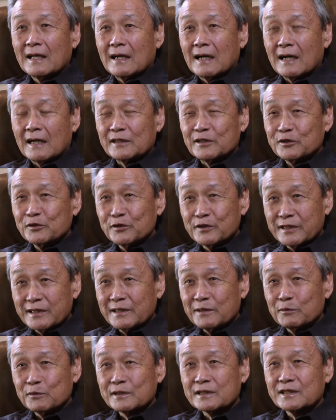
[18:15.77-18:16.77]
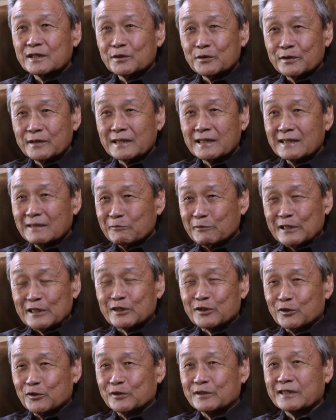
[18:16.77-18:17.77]
Yuji was doing
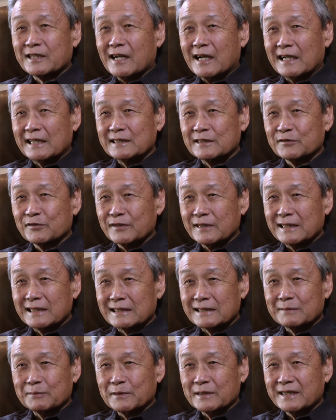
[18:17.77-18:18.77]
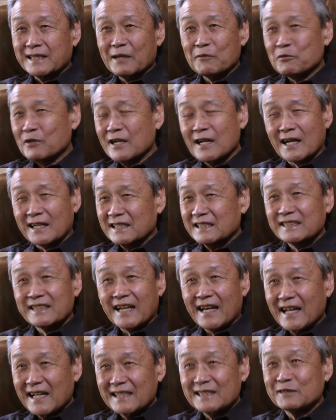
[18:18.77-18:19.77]
research kinds of things, but they were not
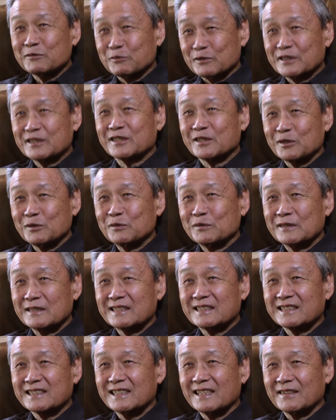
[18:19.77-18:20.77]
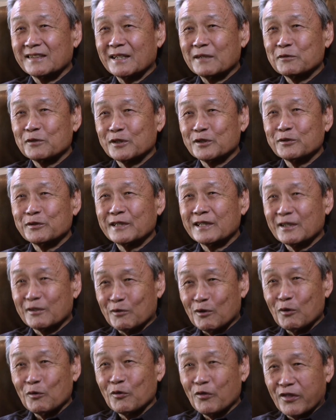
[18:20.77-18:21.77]
engaged with students. They were doing
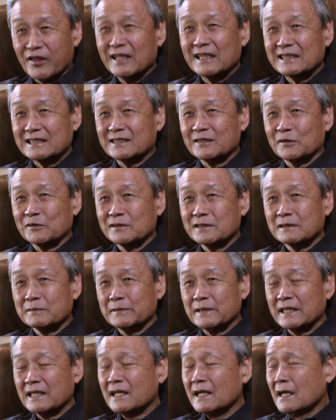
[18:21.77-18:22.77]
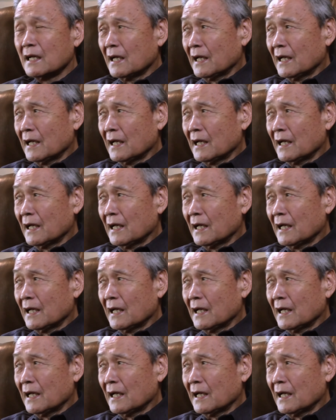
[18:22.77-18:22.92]
their own thing, so to speak.